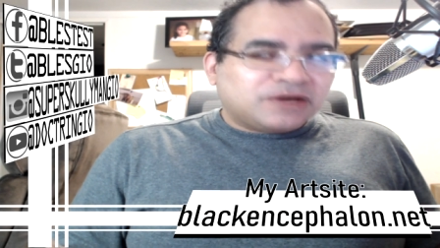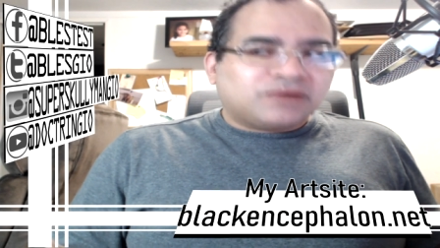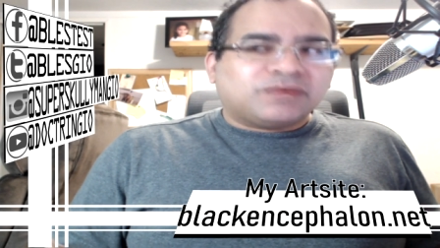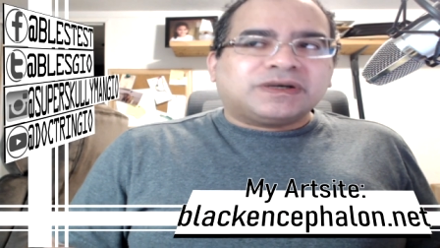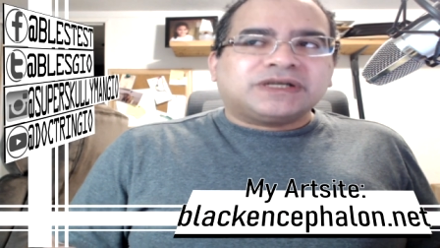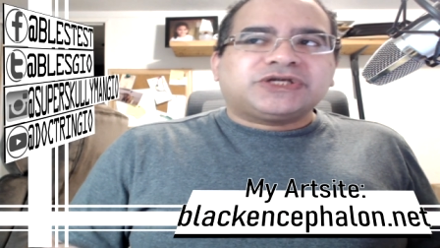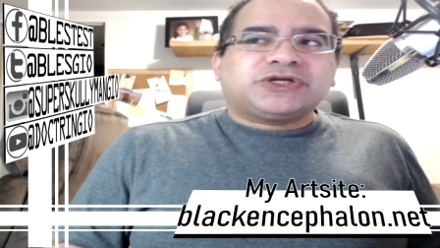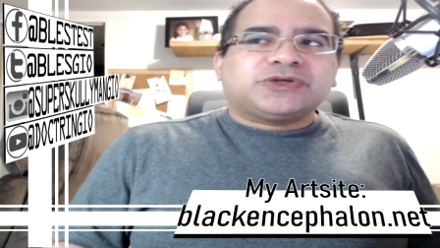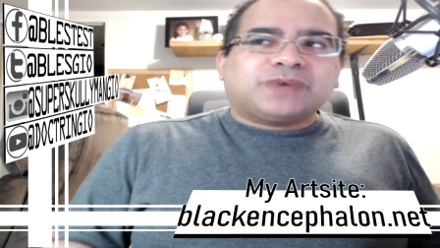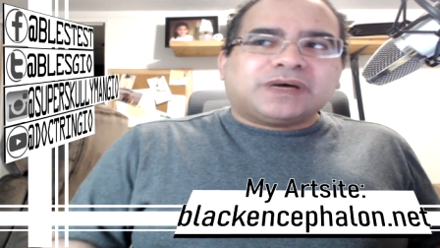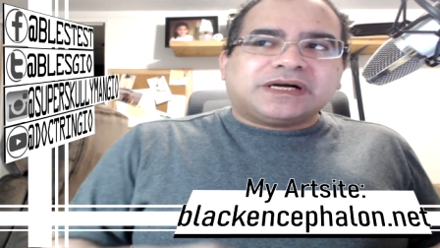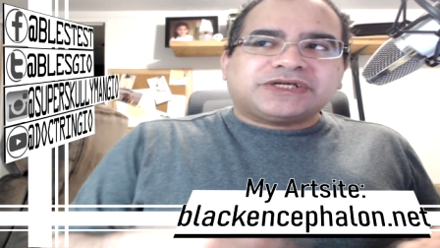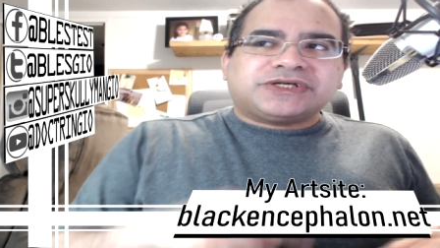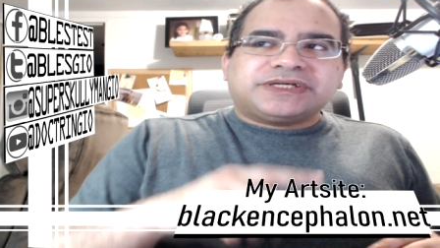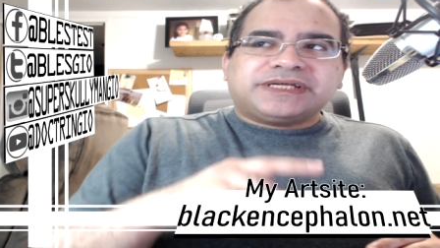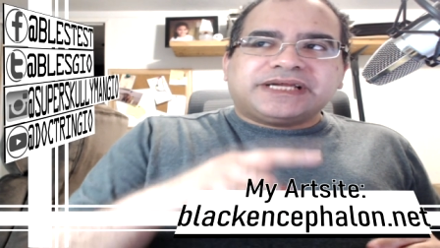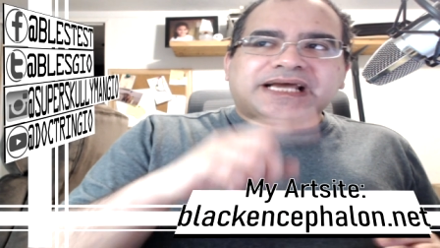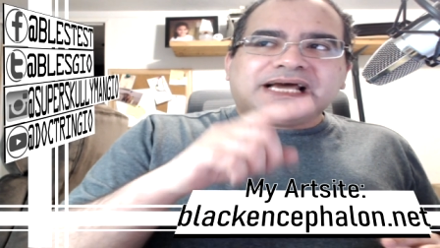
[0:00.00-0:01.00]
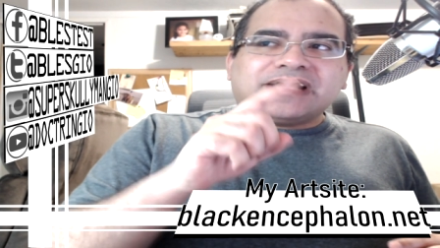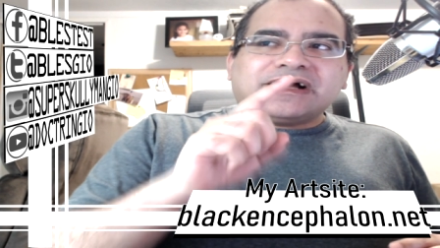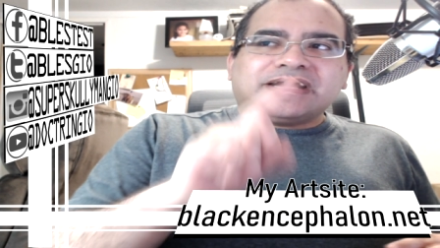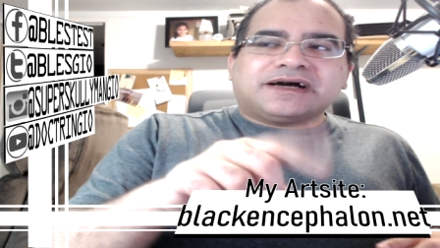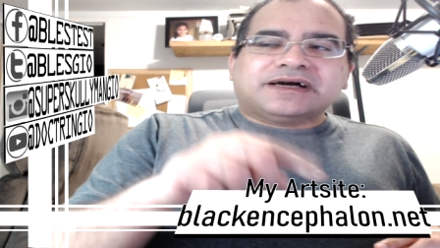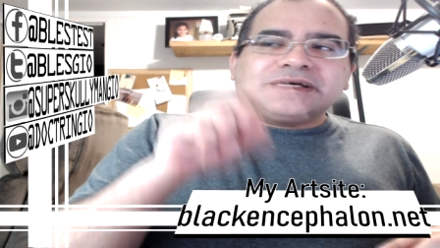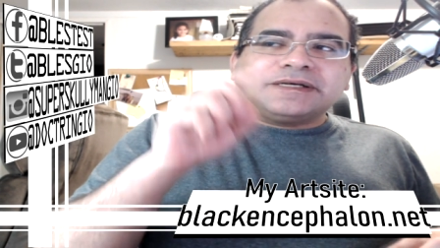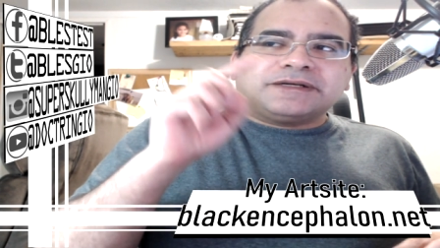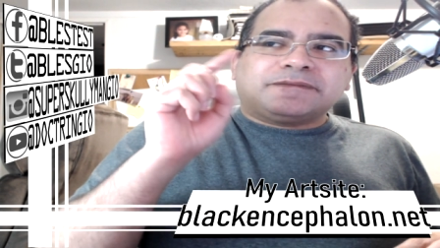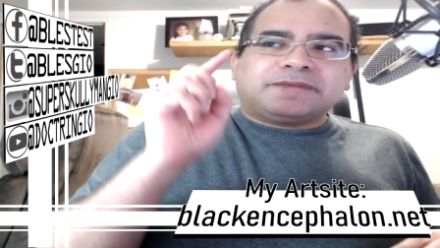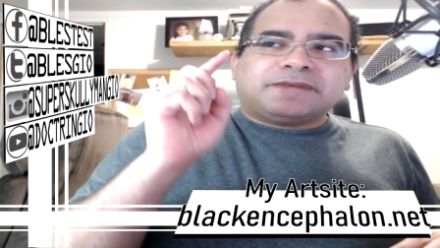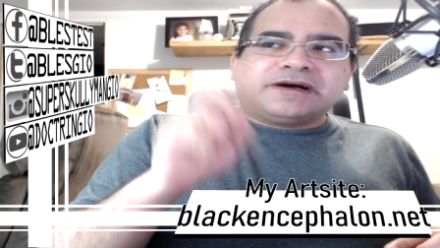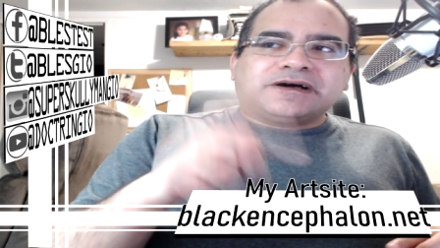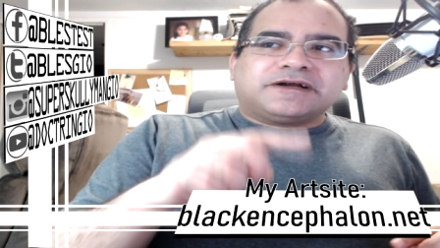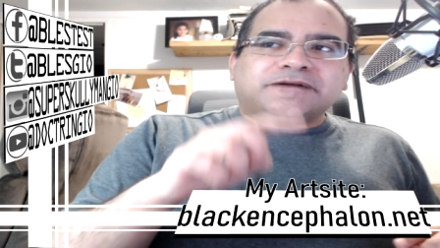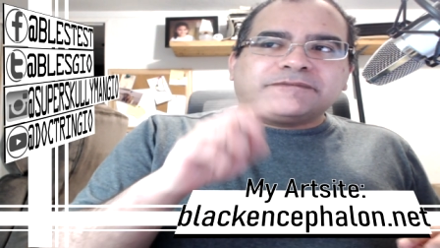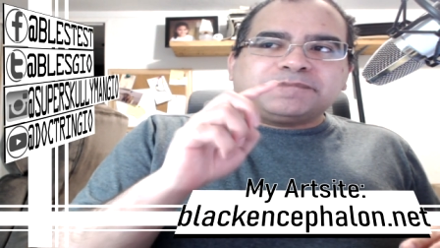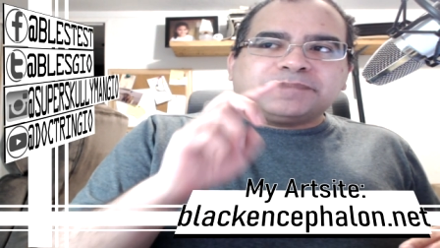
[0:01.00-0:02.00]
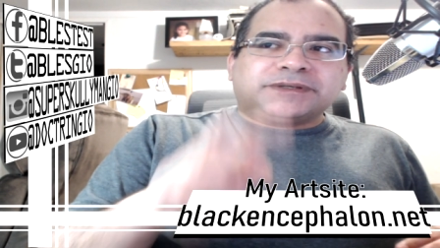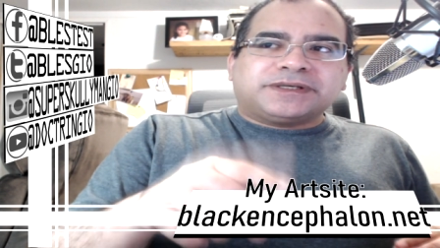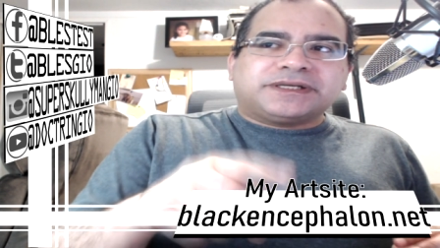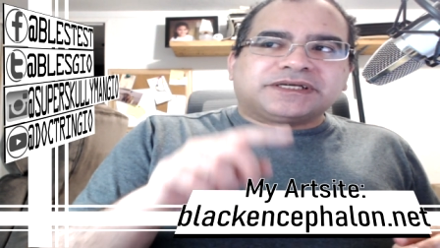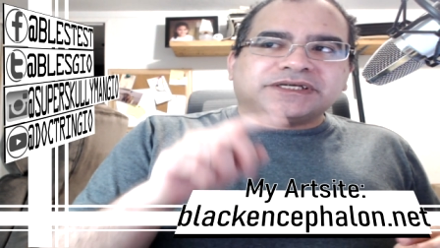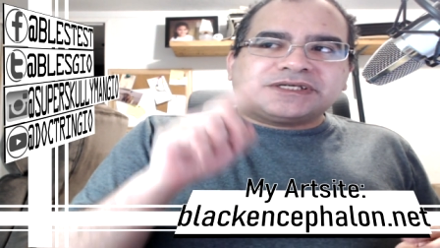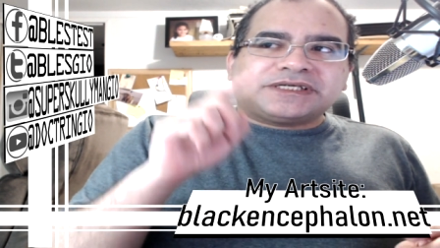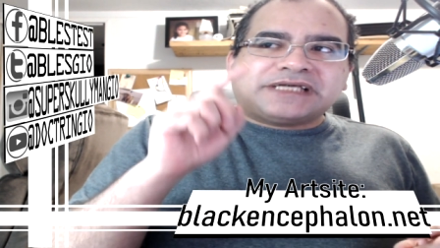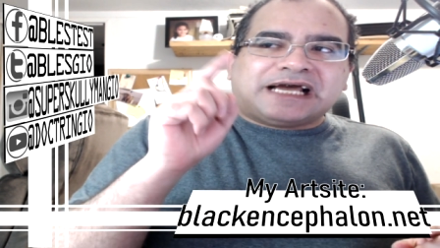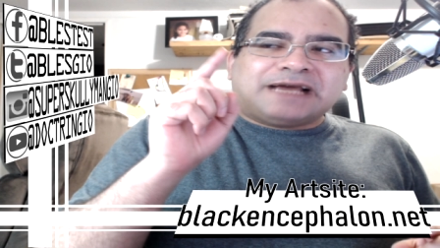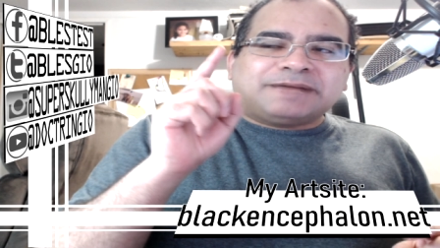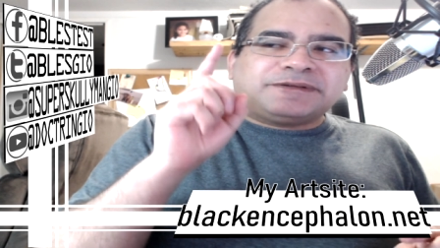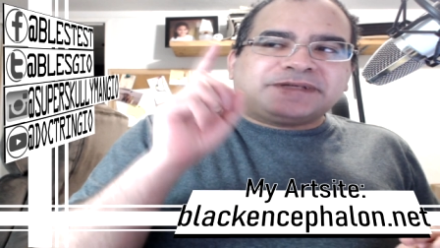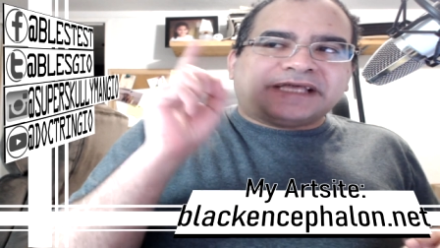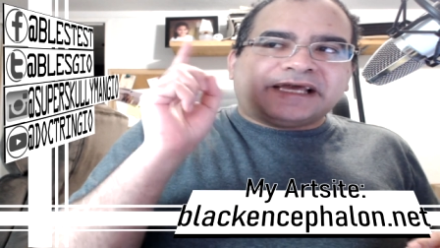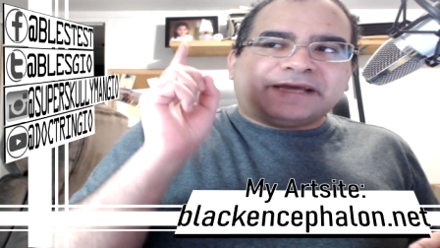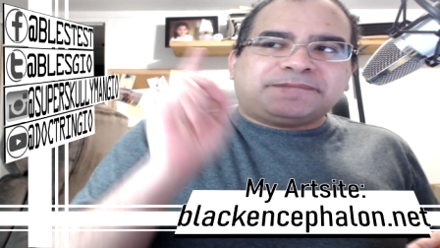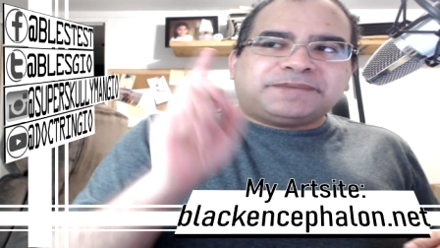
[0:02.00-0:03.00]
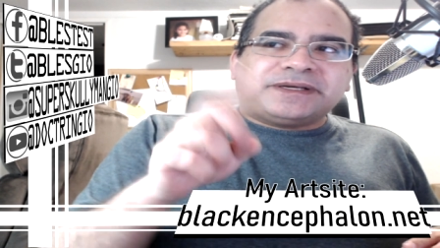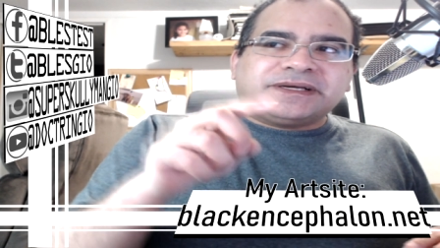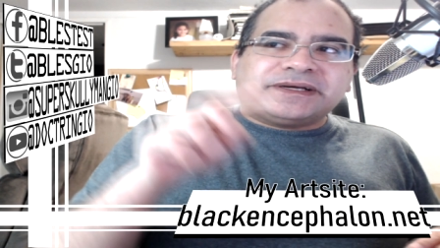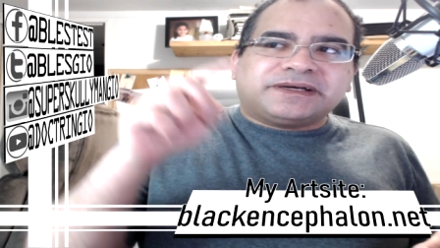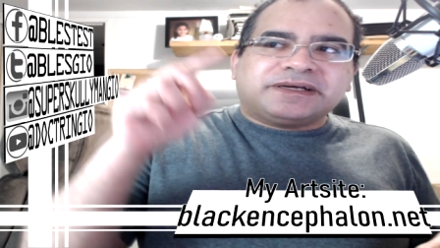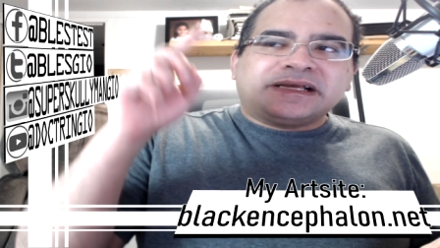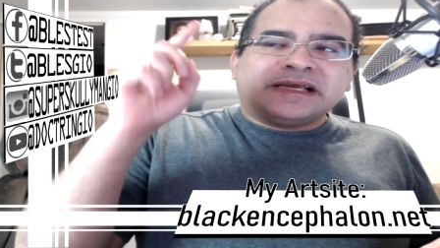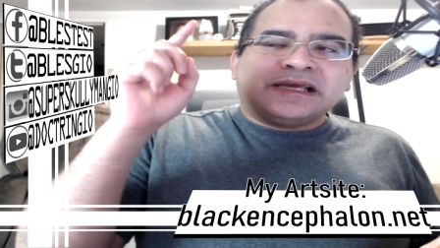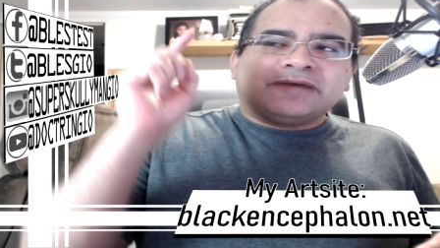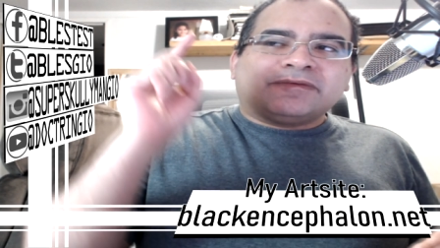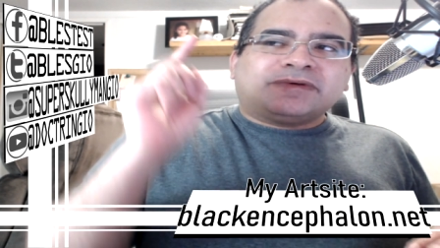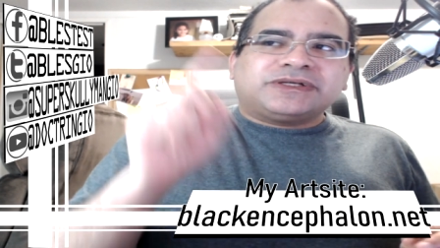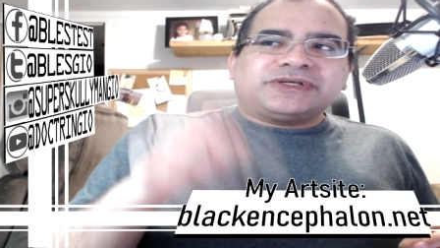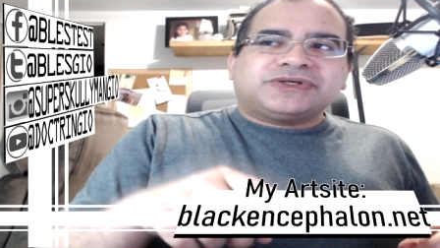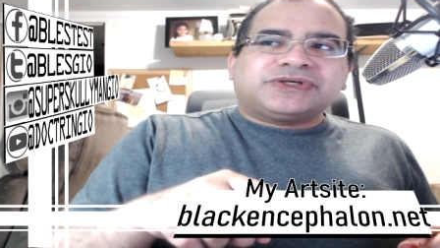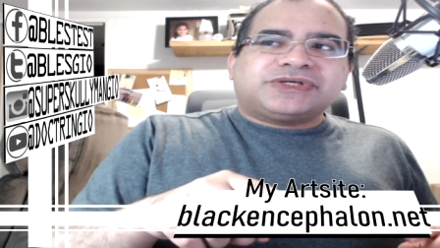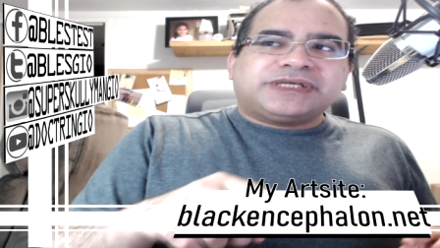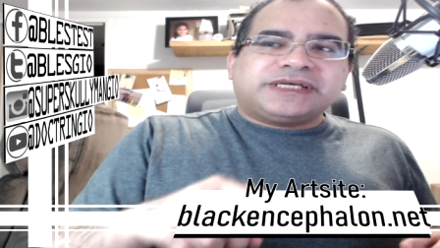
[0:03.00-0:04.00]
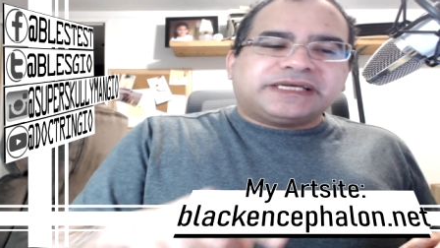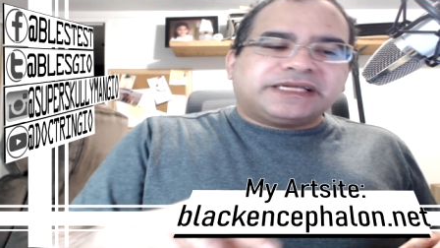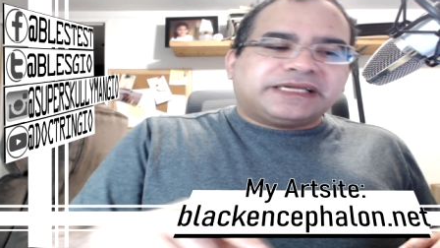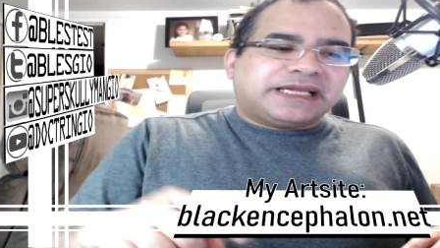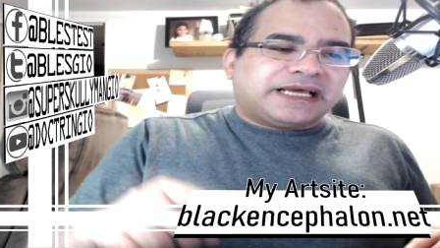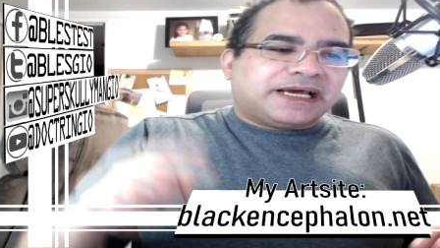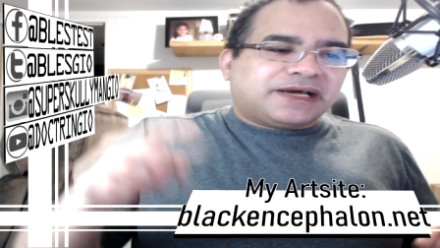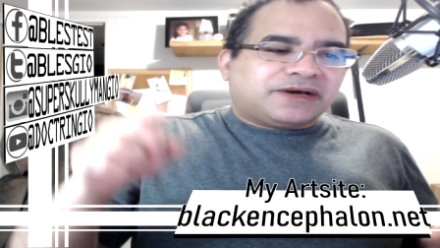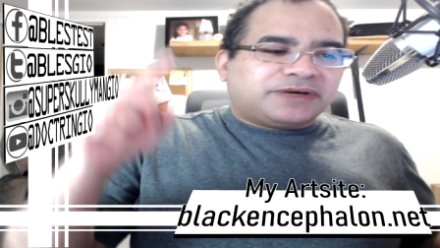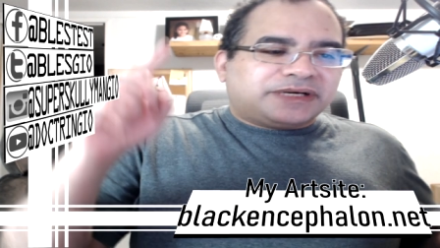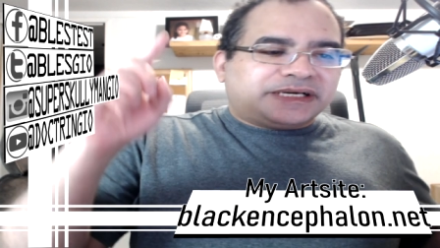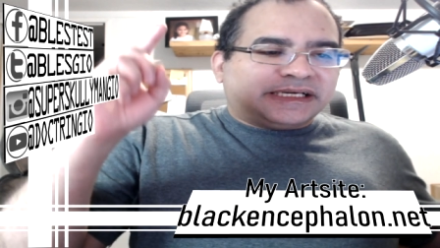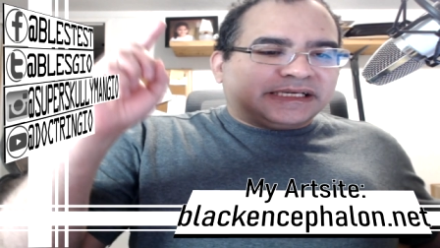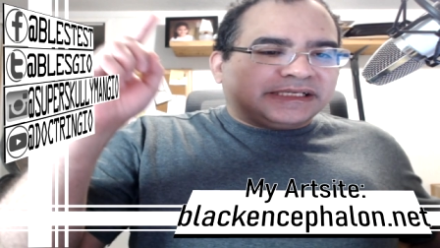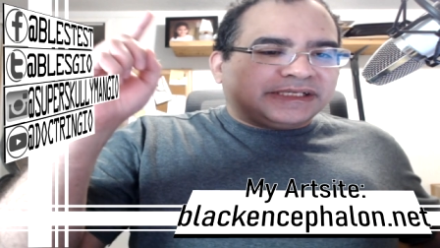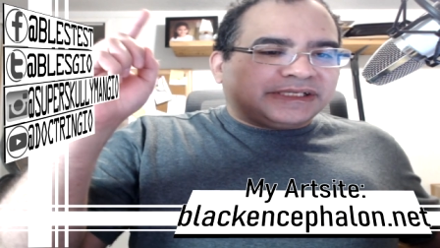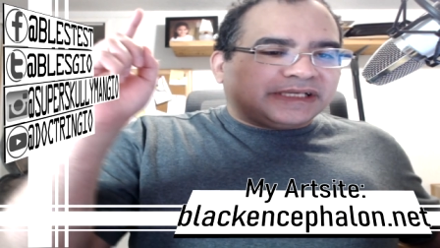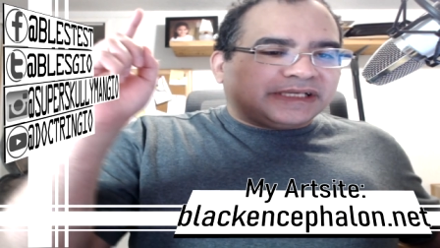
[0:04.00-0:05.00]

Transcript: what you're watching now, I'm gonna I'm gonna put a timestamp here. What you're seeing now is